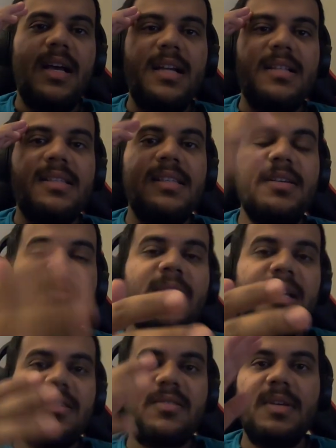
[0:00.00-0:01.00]
and see you
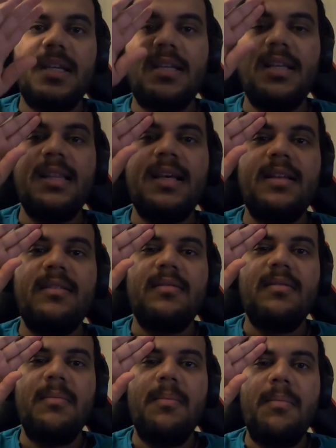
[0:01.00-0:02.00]
next week. Till then.
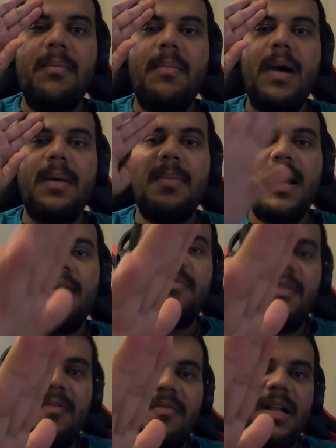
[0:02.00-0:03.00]
Bye bye
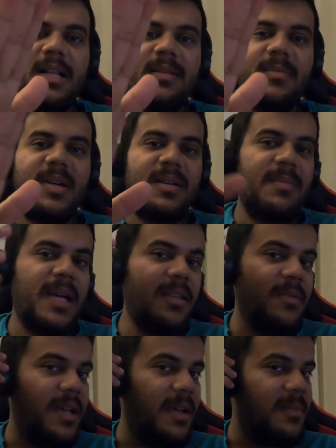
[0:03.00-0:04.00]
from Valkenburg. By
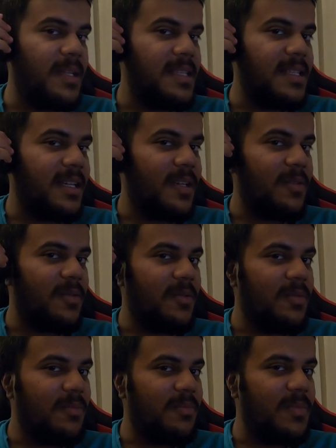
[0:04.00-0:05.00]
the way, I'm listening to
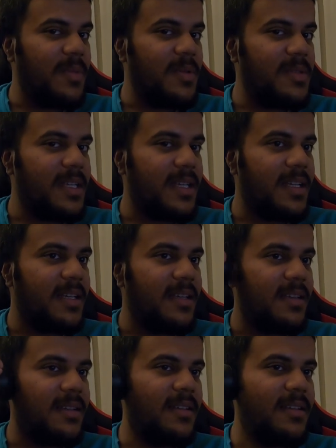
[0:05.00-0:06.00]
music.